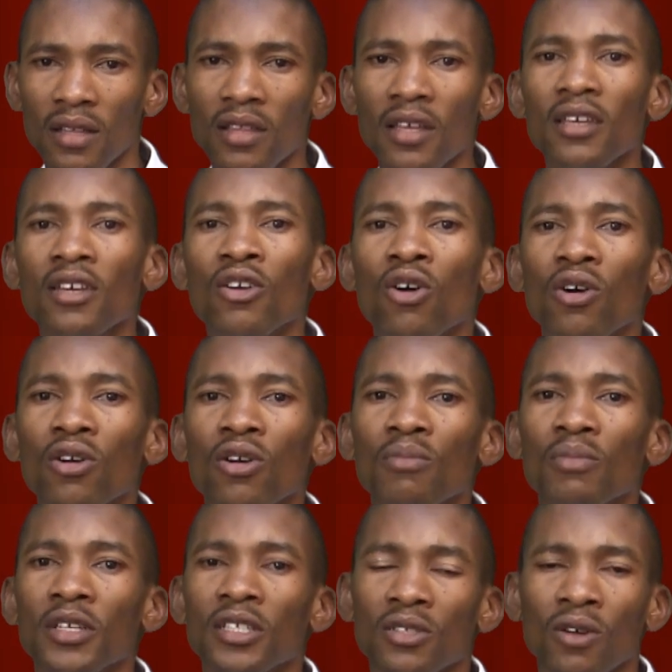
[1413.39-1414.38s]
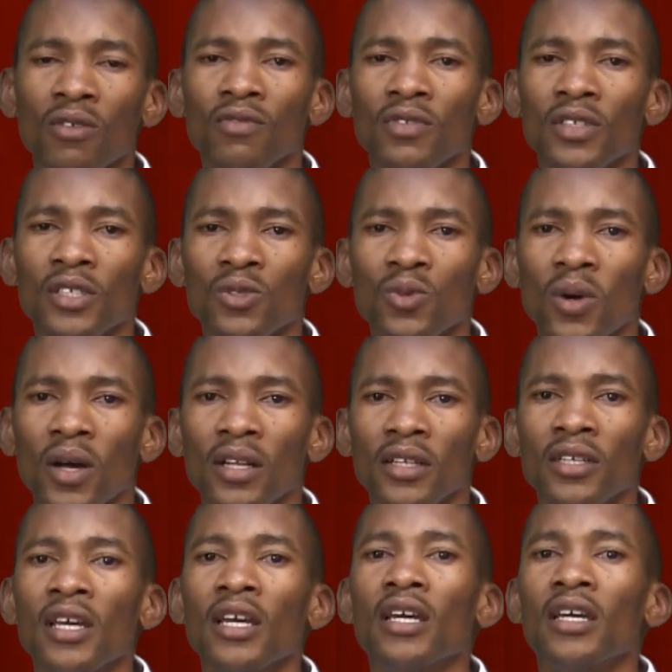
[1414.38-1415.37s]
the economics of this
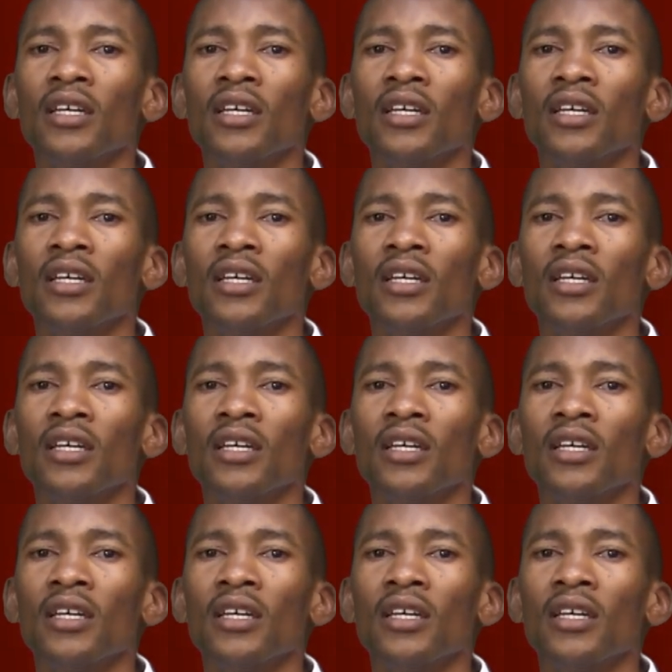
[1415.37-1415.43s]
world,